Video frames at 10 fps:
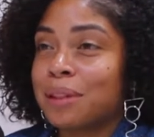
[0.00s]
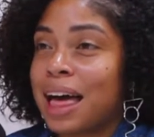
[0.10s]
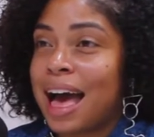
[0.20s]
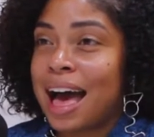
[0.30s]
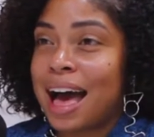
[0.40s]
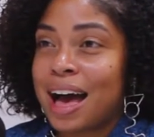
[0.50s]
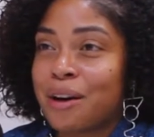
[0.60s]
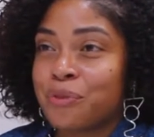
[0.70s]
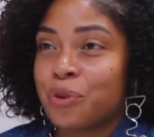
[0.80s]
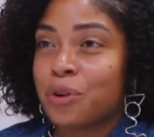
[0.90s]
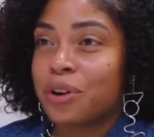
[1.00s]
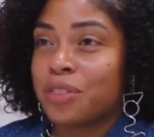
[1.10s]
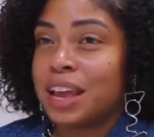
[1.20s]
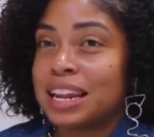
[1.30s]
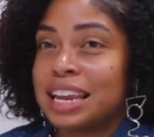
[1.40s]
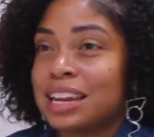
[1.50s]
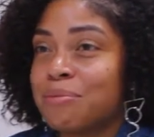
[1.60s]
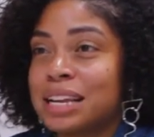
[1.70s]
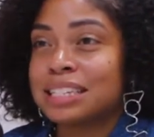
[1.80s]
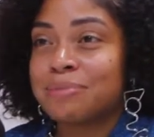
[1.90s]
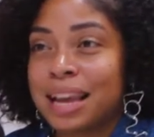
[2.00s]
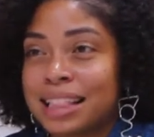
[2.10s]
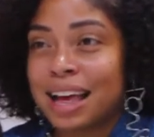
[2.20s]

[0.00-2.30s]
laugh or they needed me to make